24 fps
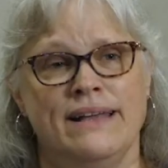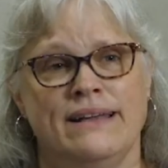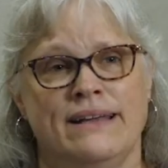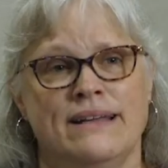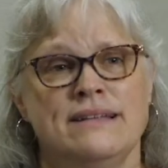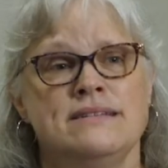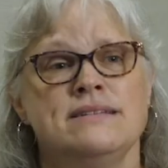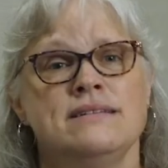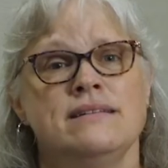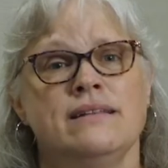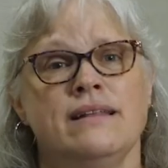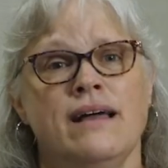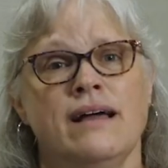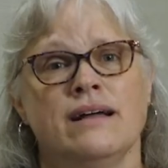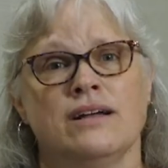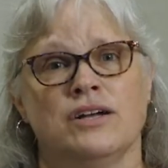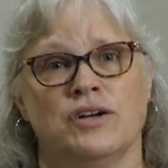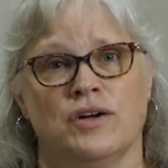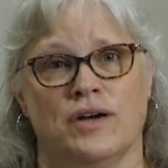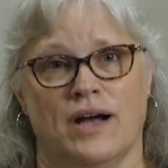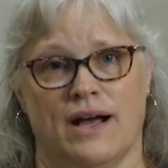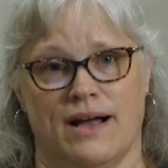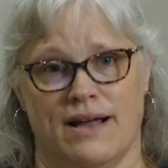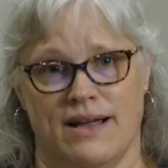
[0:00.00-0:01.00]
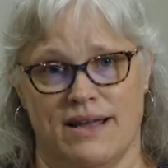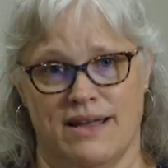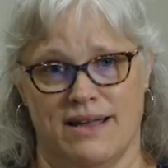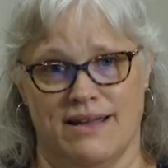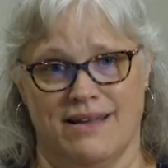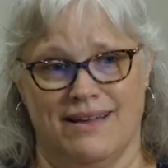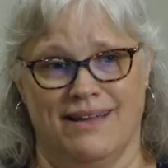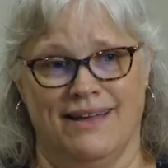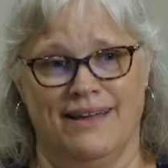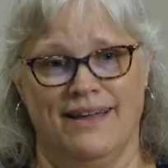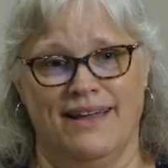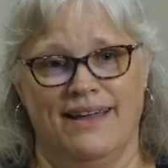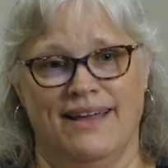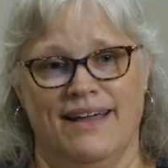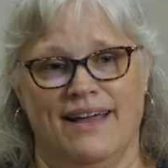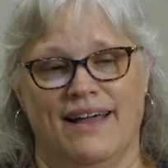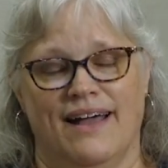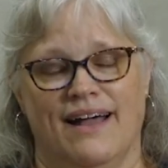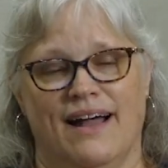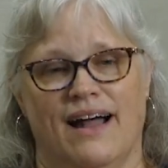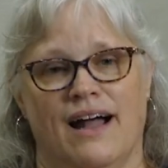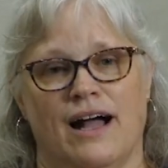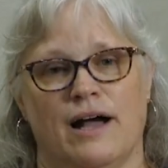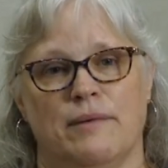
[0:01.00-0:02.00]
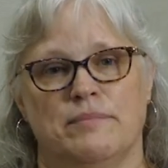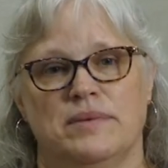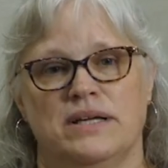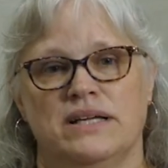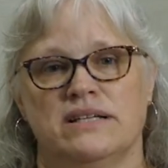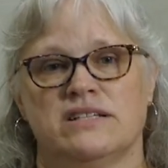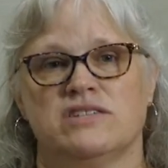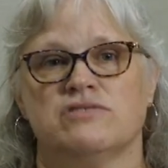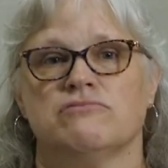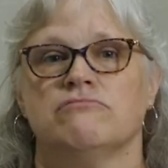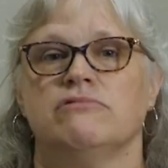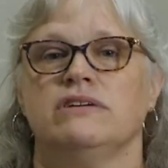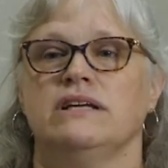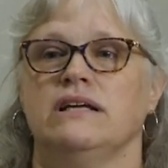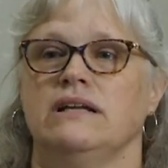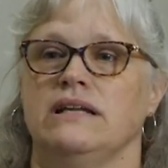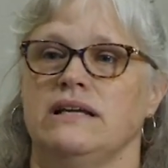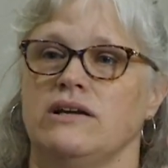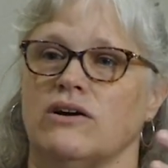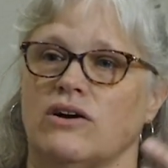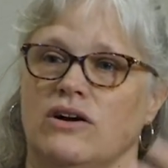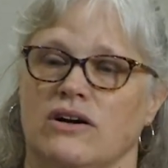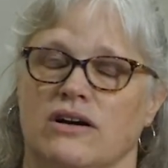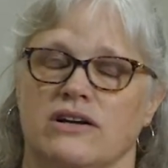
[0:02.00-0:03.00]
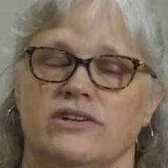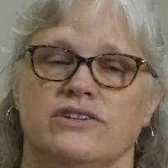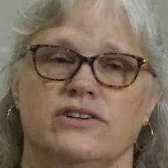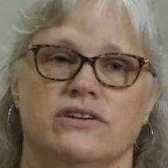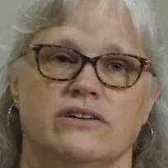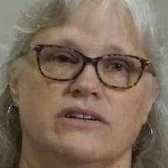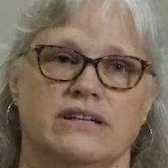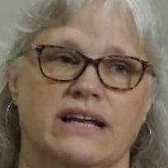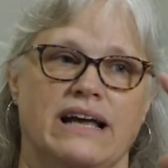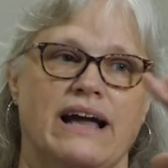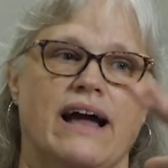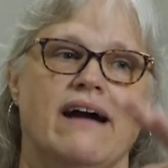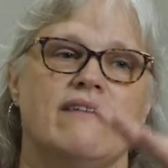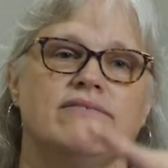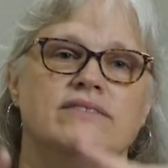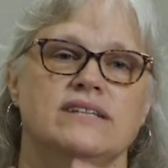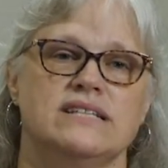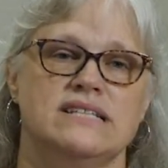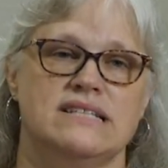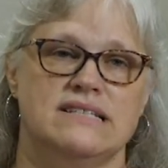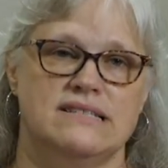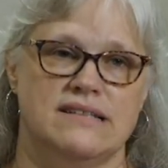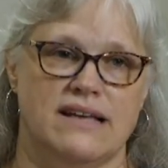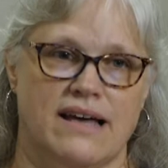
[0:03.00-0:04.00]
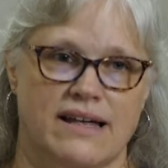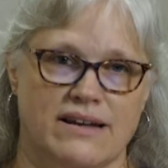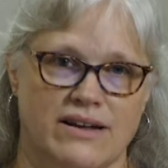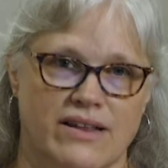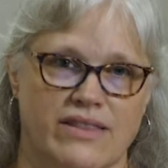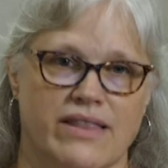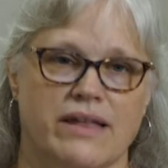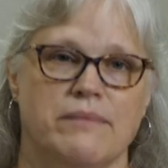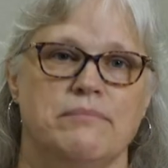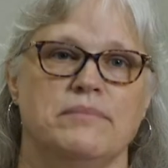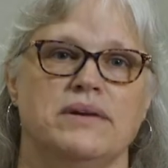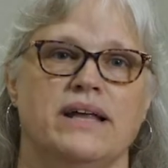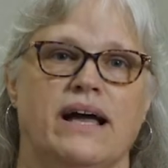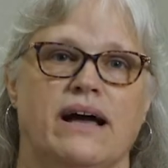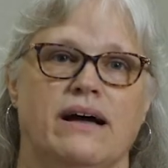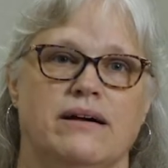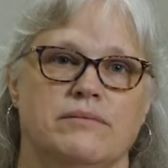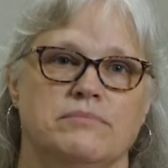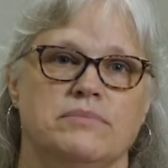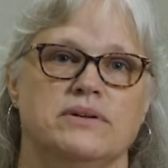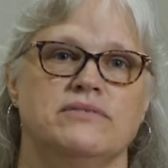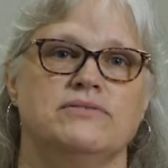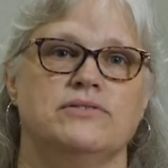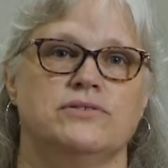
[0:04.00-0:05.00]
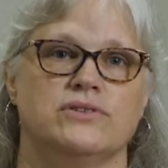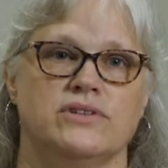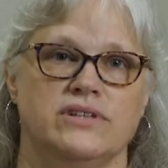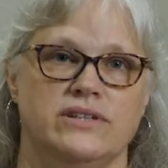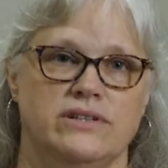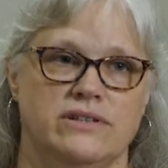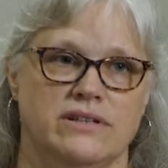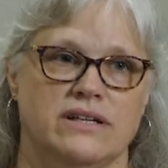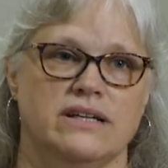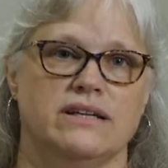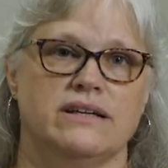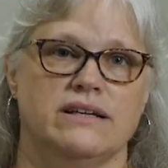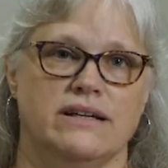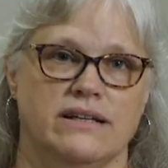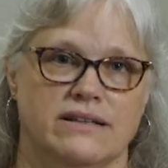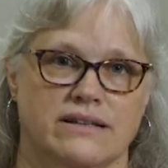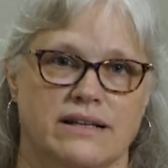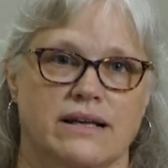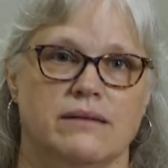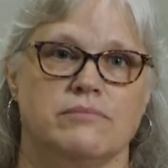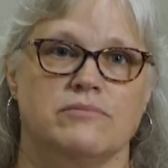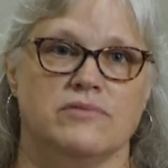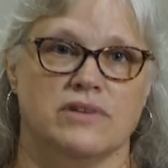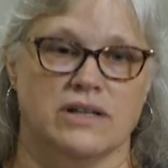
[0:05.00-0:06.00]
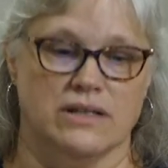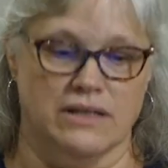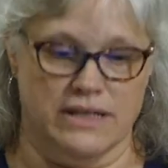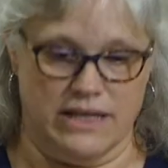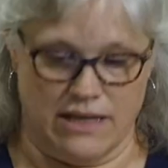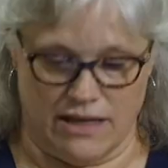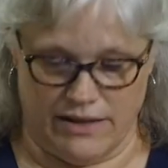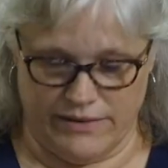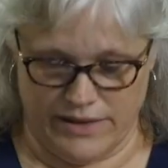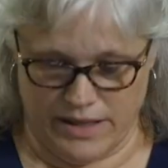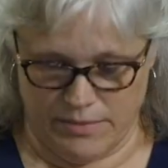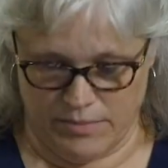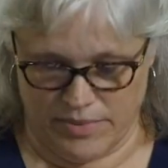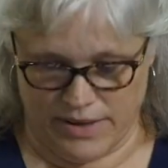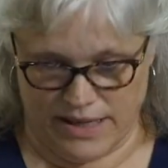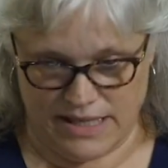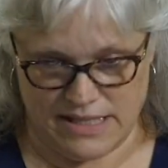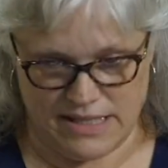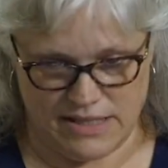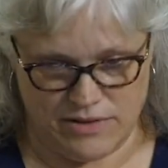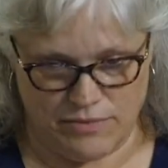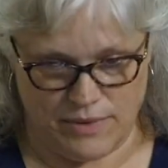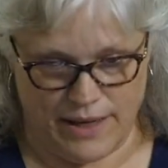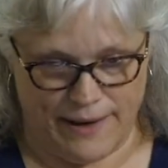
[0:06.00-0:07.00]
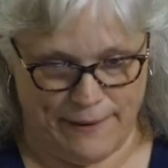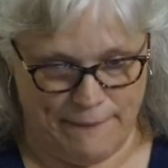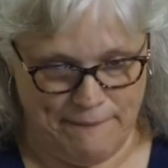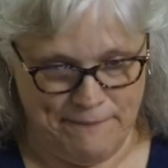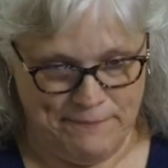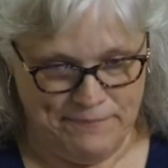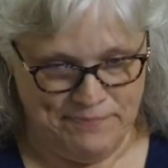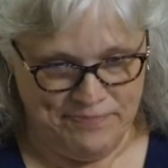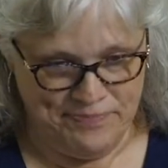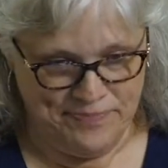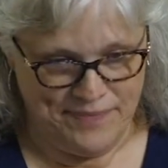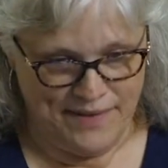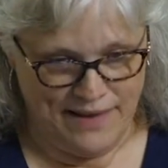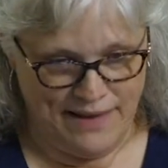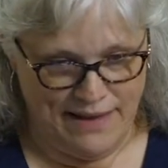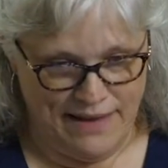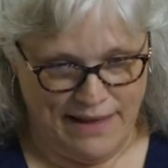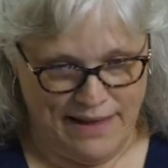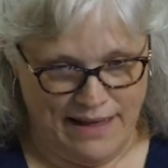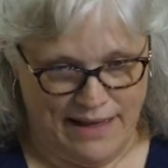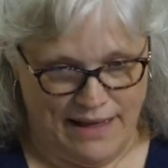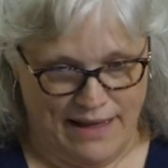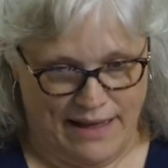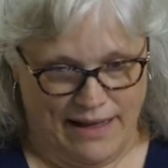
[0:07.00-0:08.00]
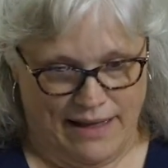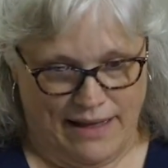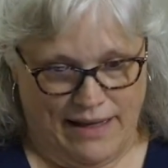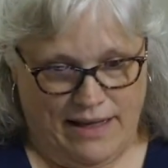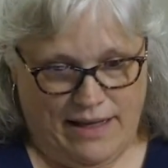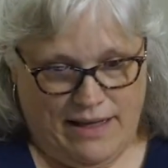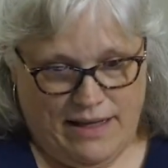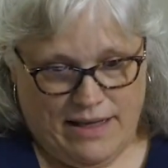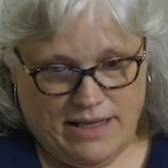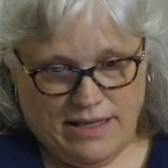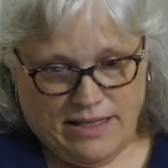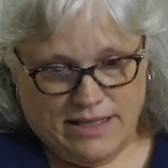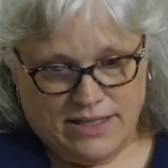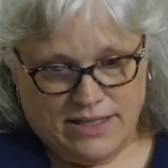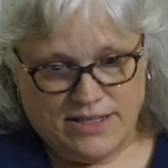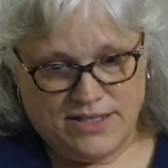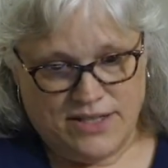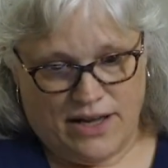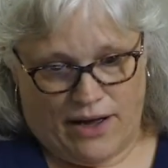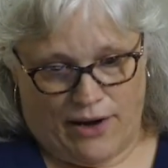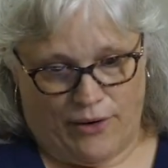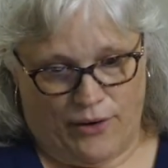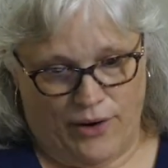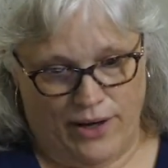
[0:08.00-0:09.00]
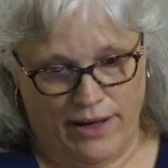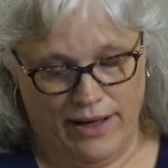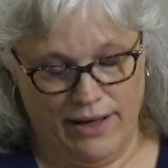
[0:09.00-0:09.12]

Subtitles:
get to that crying, it's really hard. You're going to have to settle them down before you can get them really on the breast well. So